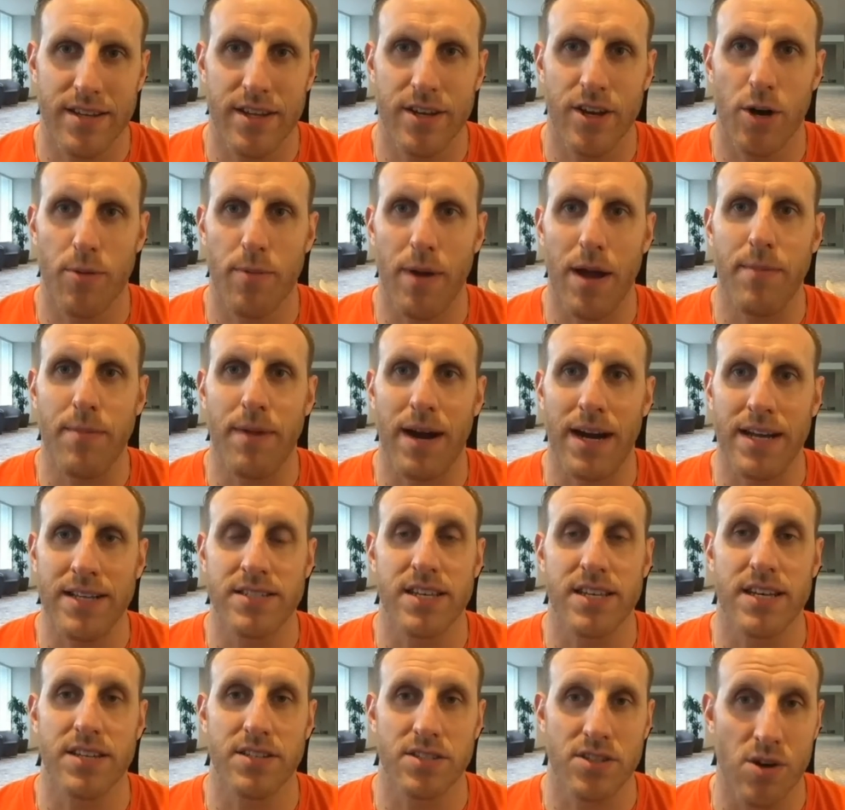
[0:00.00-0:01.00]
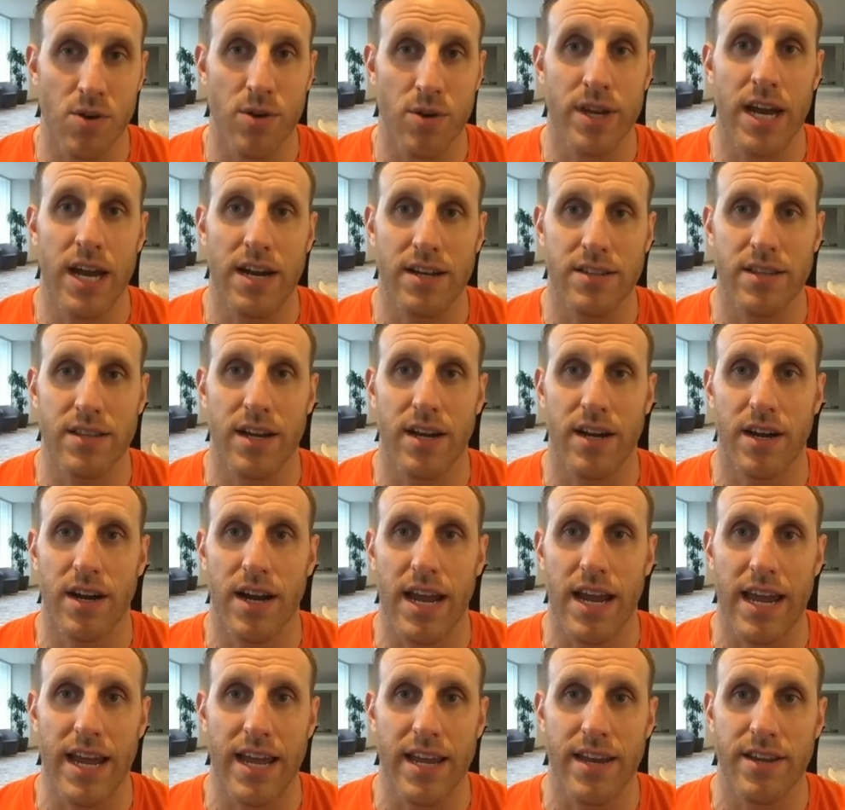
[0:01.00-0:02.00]
My mindset is going out there
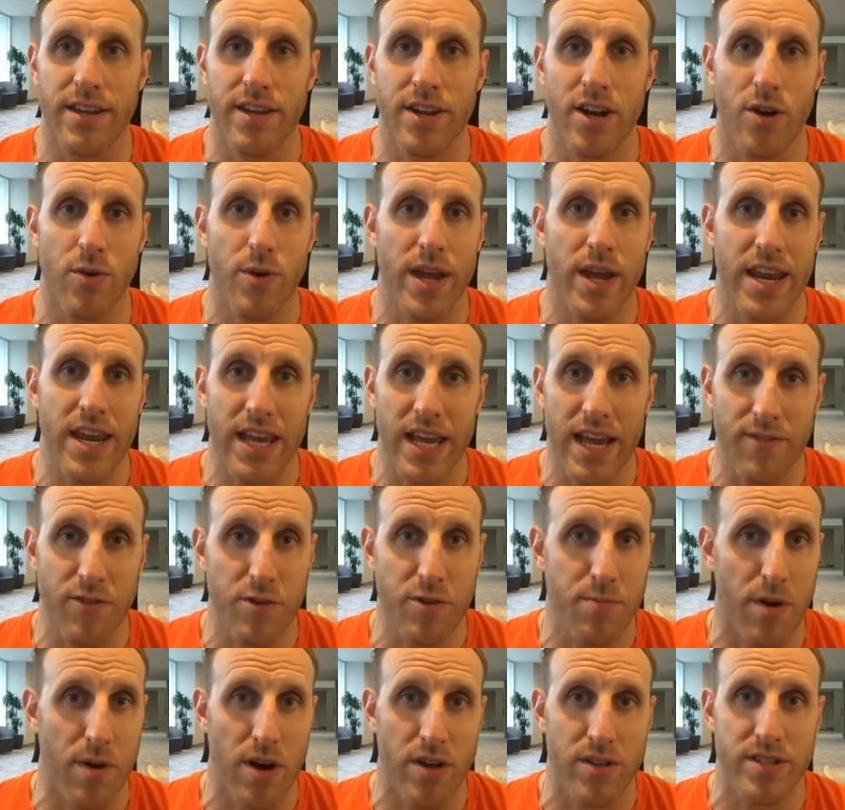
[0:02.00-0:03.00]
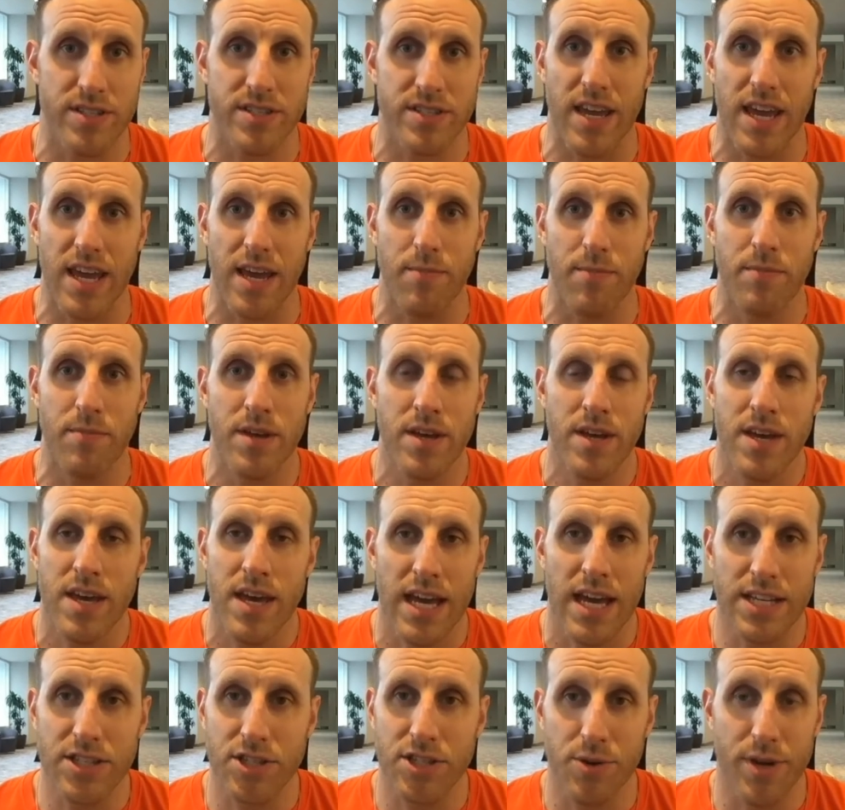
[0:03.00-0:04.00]
and hitting every ball the same
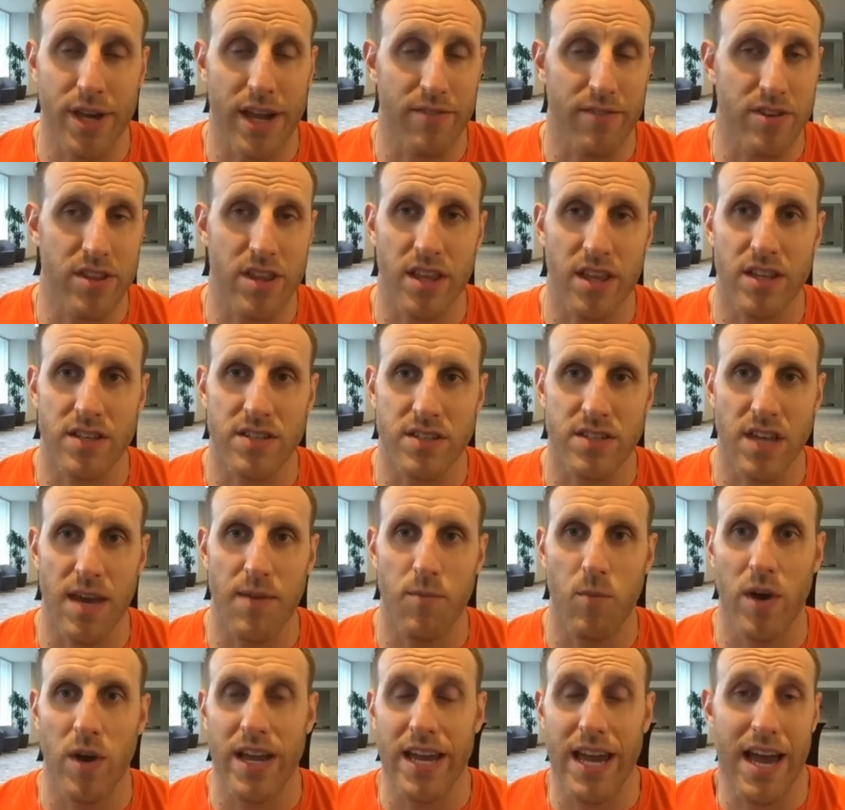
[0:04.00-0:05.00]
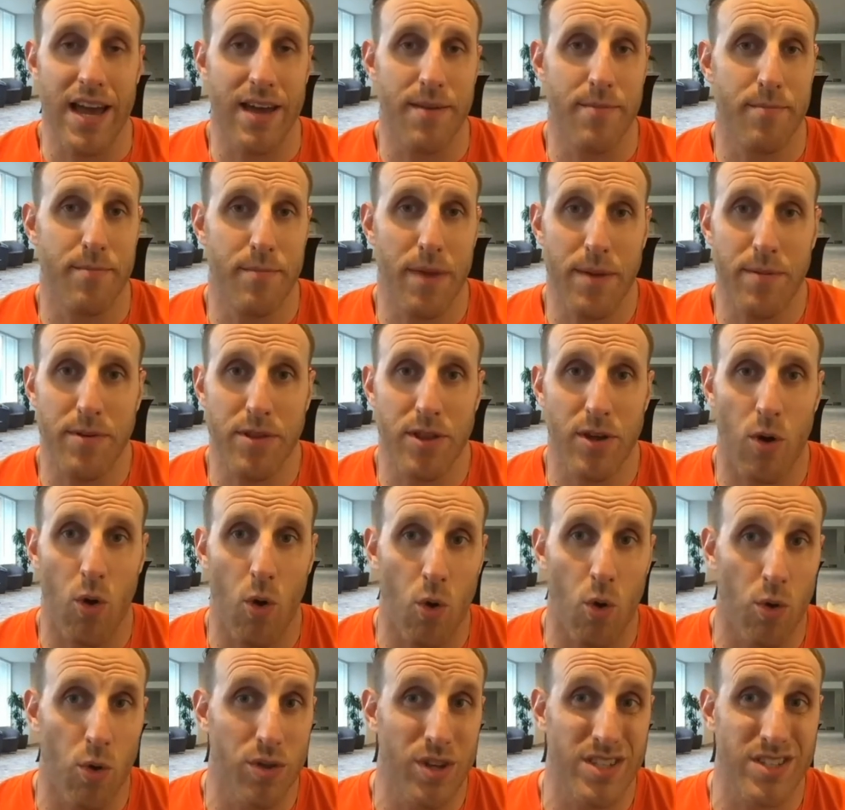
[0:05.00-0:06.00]
and doing everything the same way. Yeah, maybe the
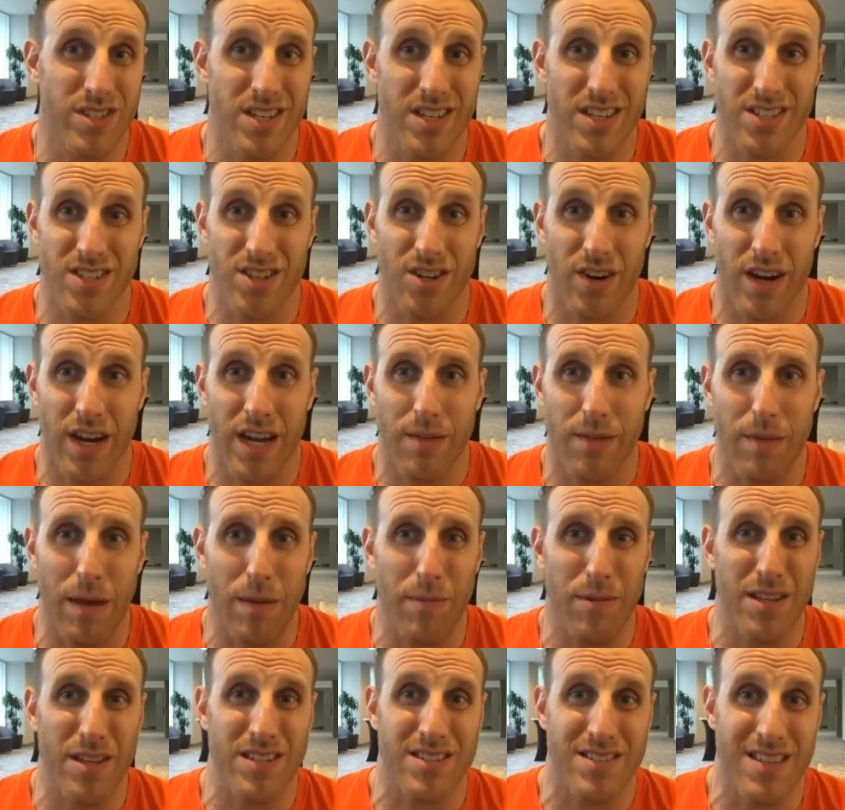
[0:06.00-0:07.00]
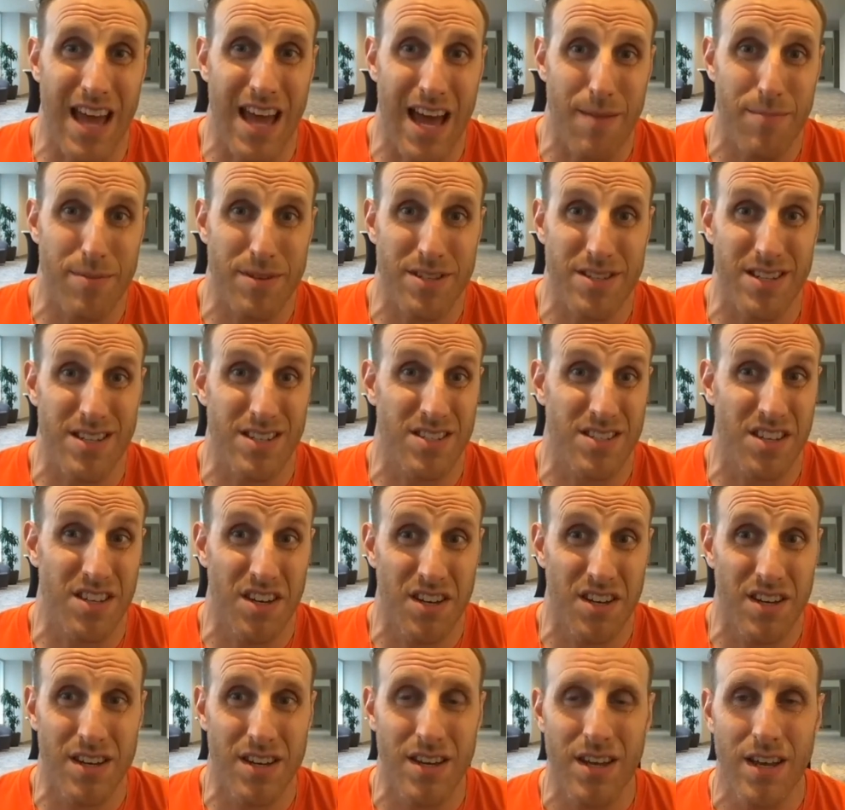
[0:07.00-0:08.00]
hold isn't as great, maybe the snap isn't as
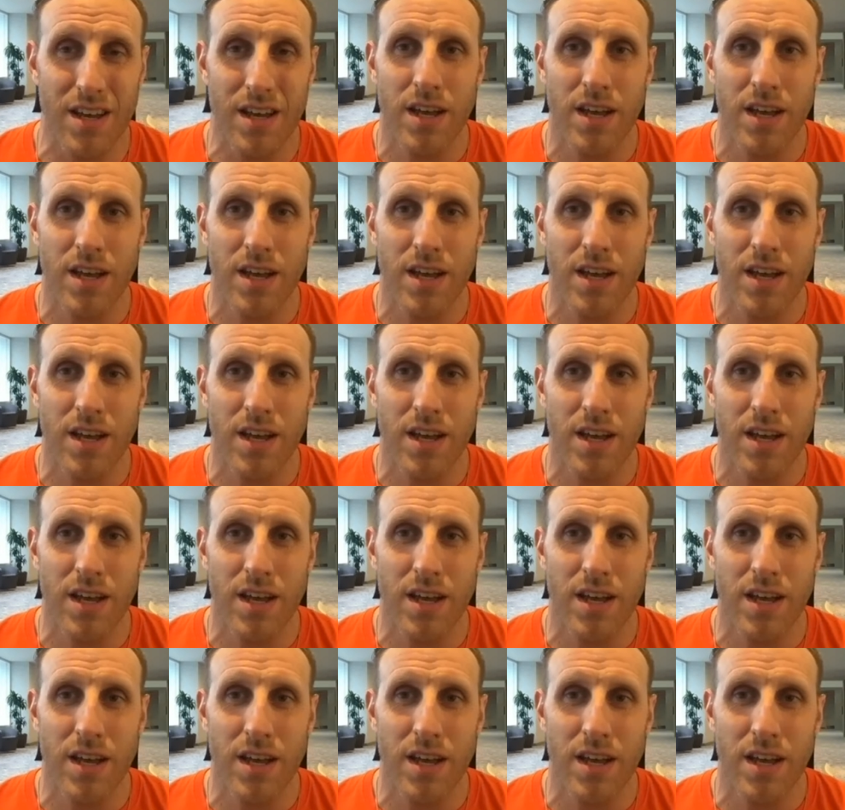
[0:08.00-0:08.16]
good,